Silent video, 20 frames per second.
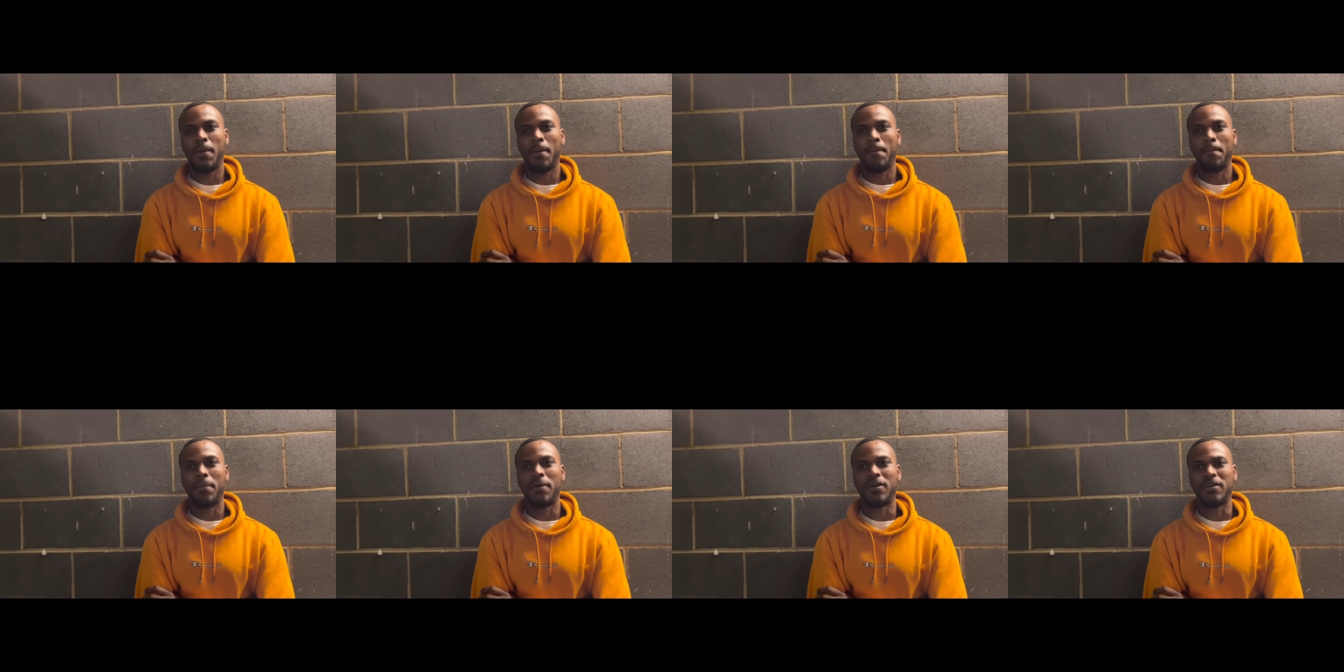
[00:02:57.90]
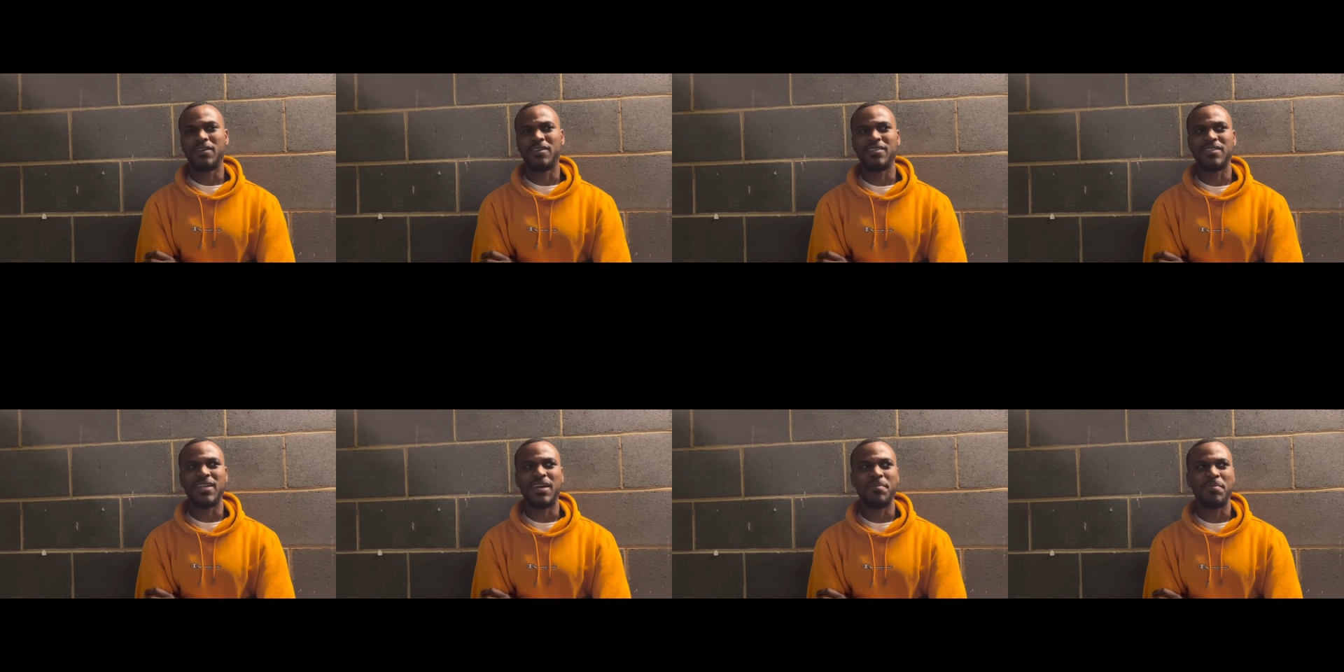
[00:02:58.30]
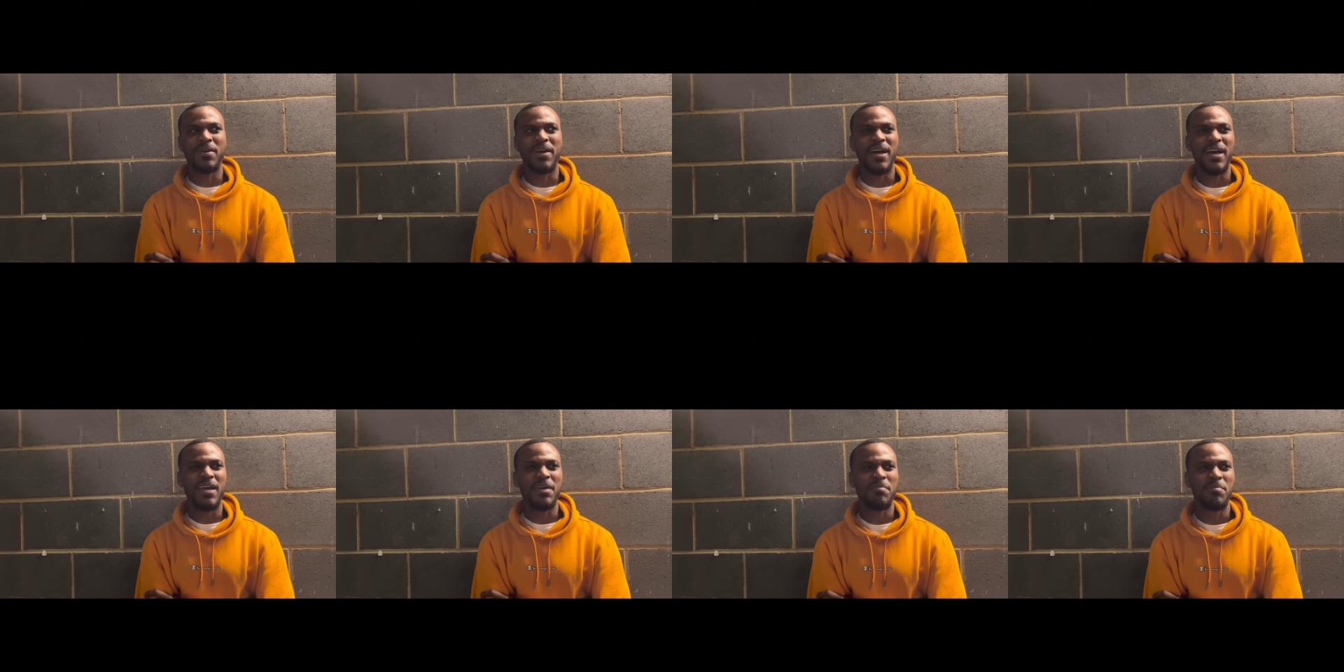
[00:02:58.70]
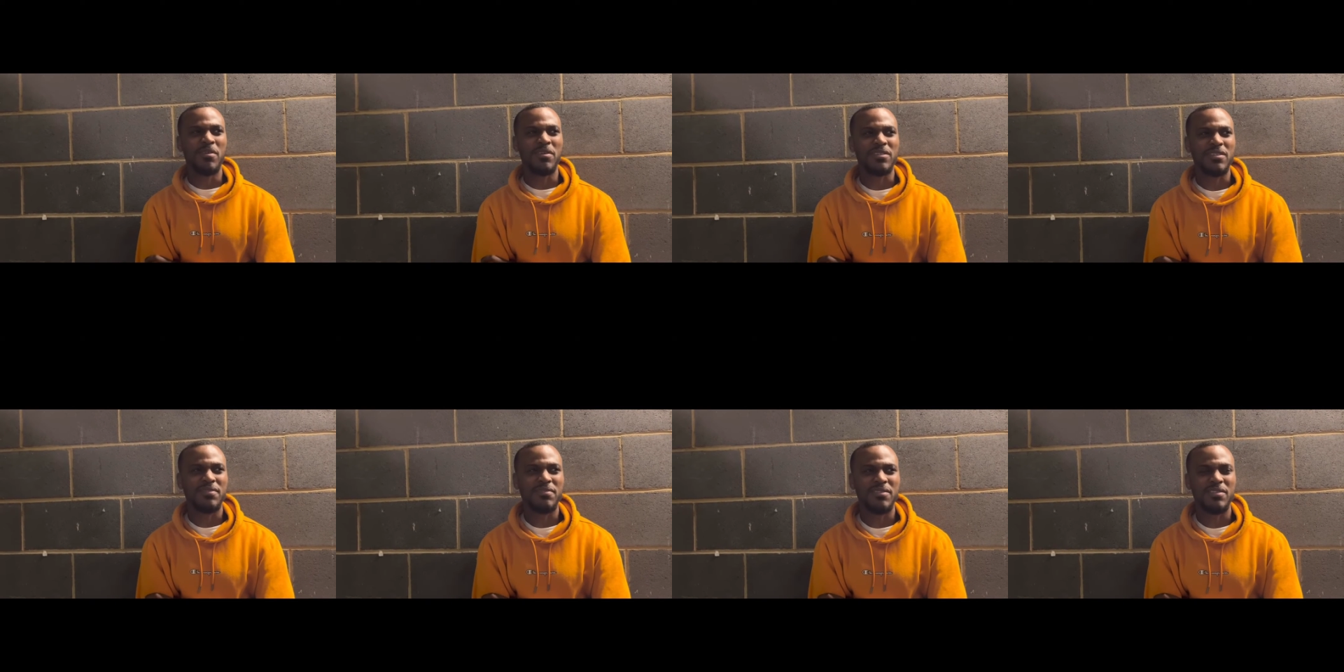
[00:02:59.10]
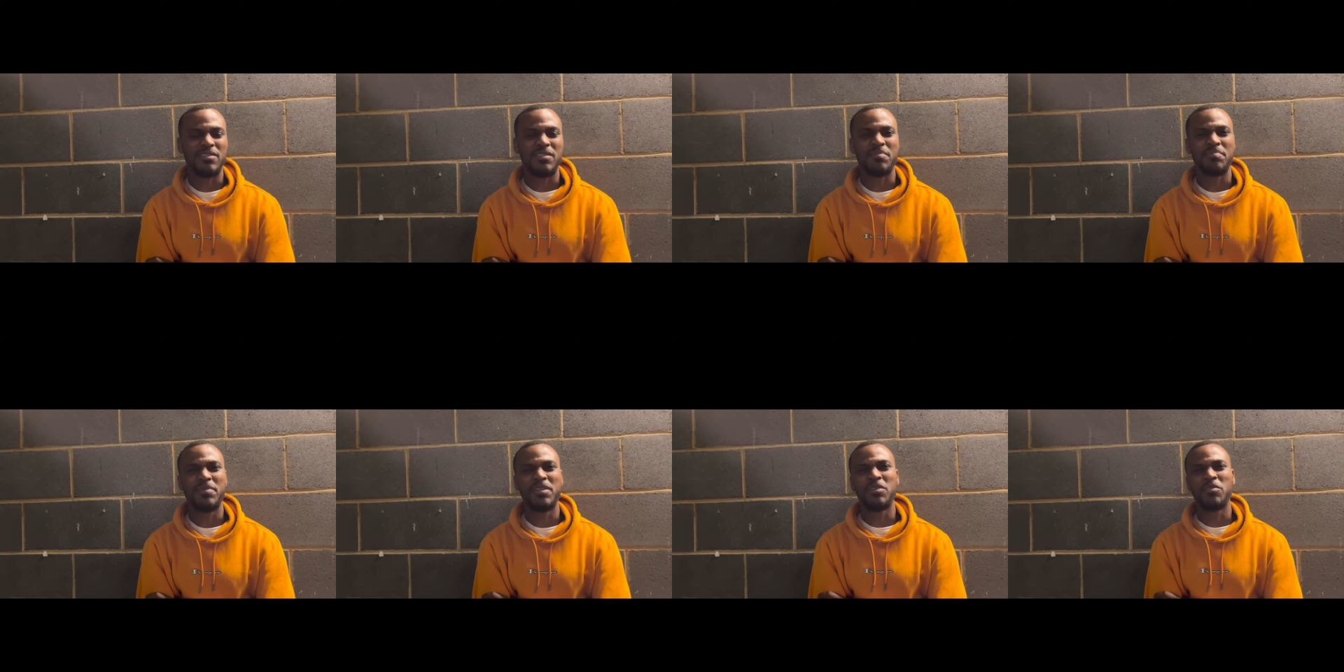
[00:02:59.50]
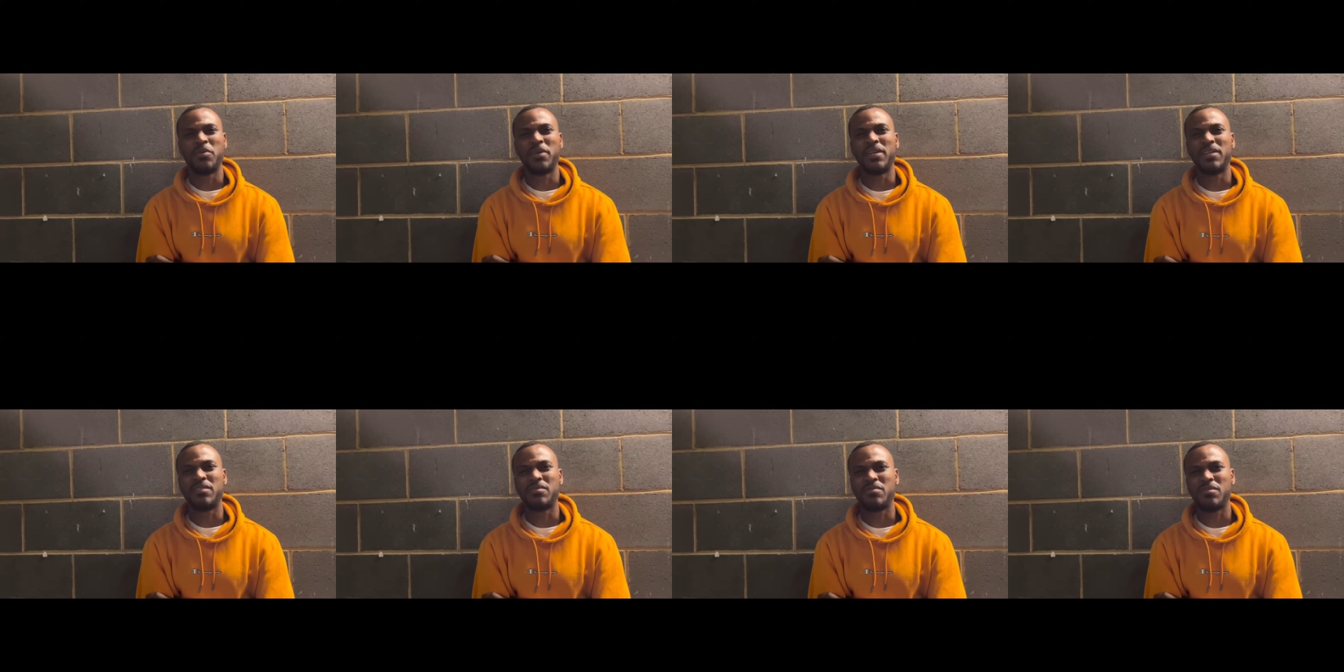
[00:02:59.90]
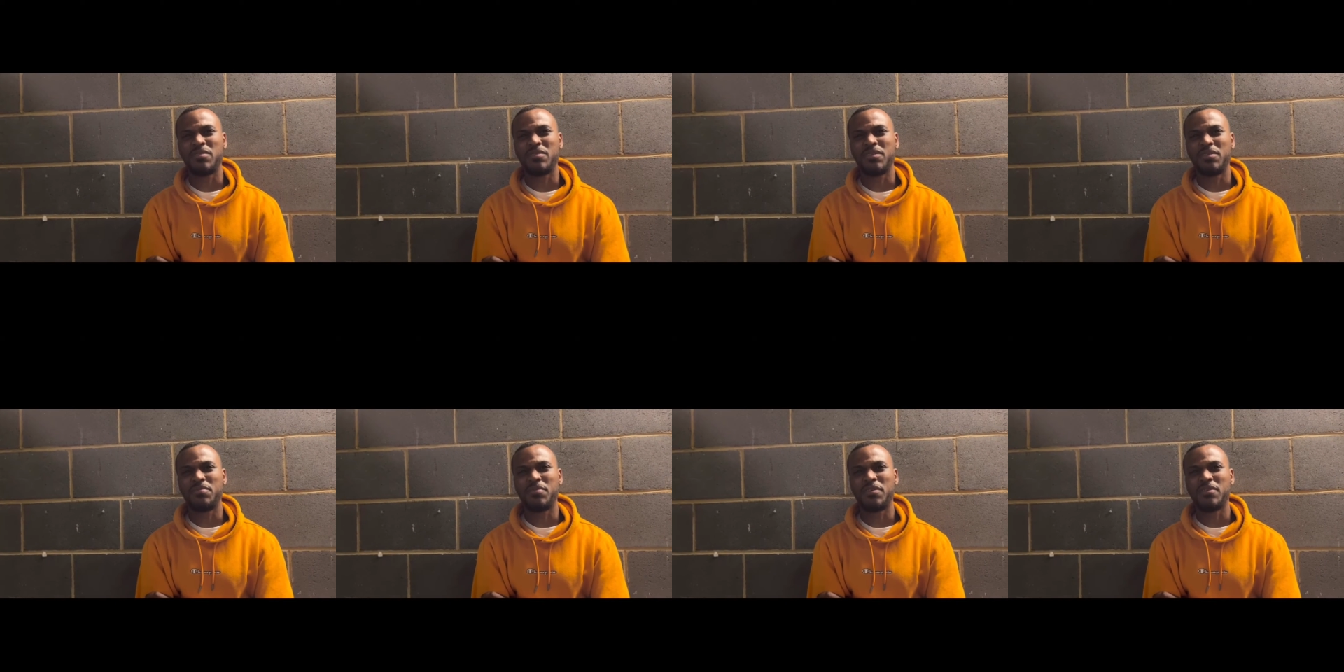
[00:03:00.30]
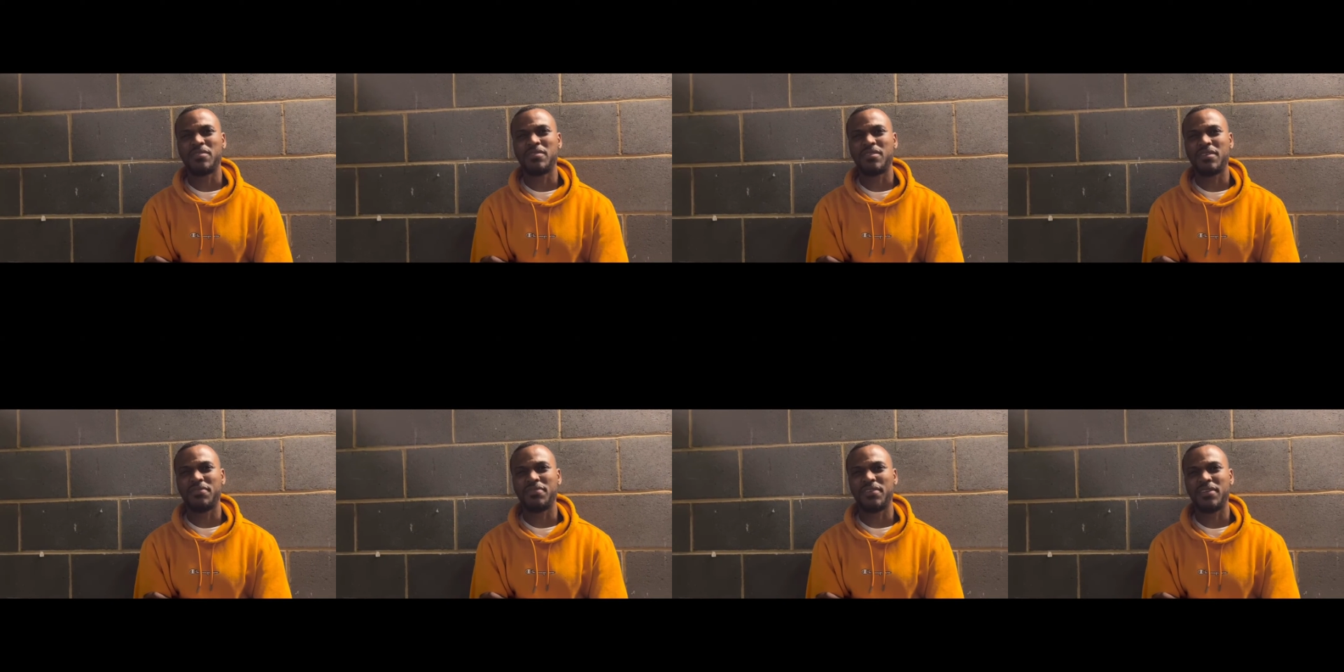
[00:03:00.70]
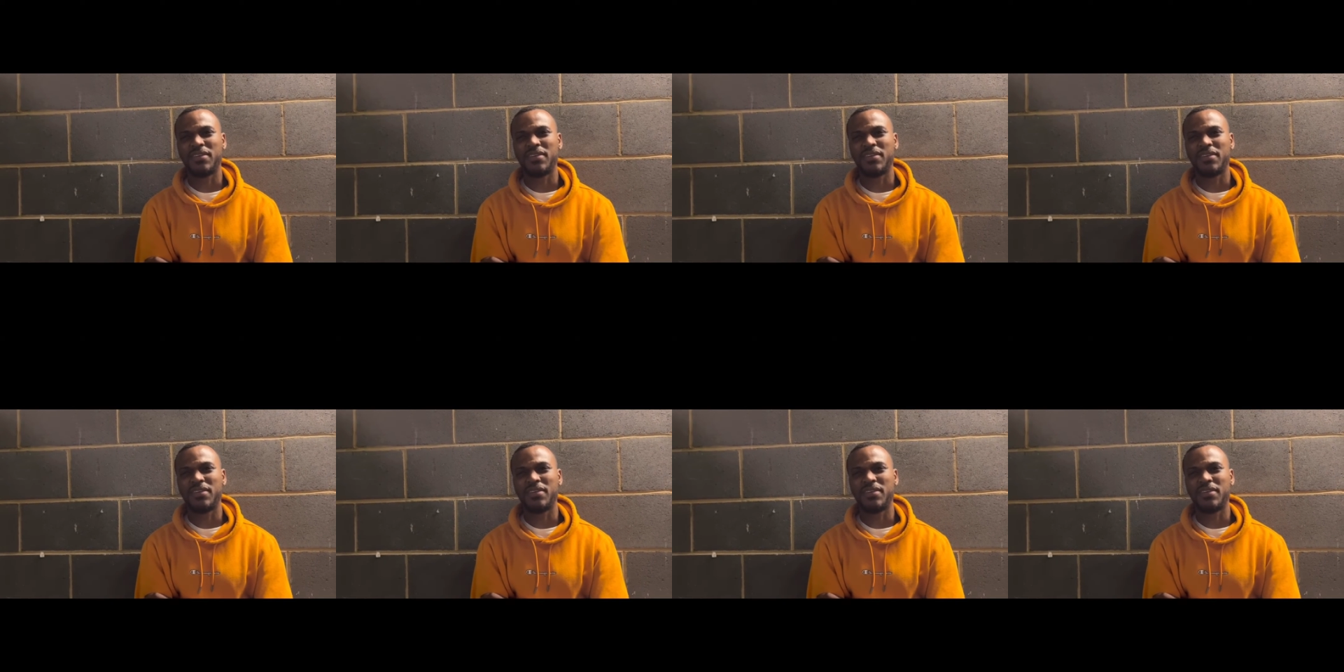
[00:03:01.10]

Because that guy he boxed, he was a middleweight as well. He boxed, I think,